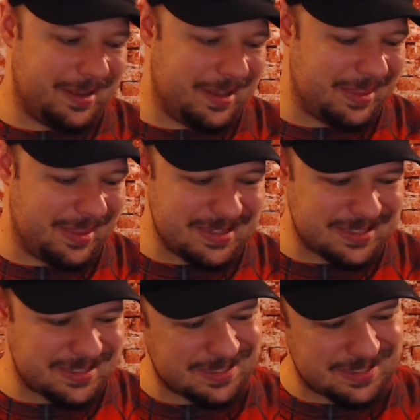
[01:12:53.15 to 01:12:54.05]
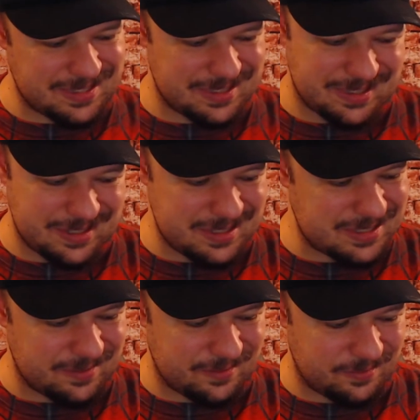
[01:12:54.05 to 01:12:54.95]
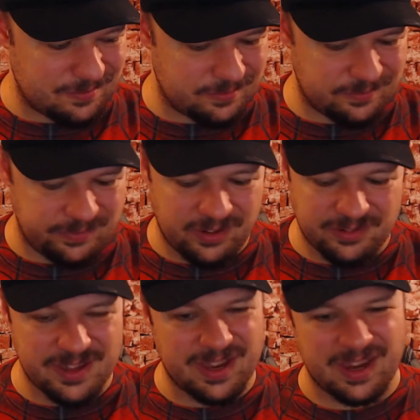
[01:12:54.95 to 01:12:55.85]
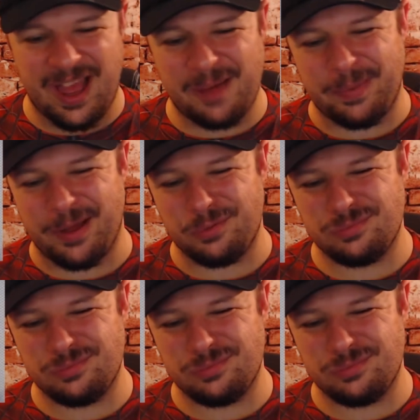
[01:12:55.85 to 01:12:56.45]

And this just feels like a cop-out.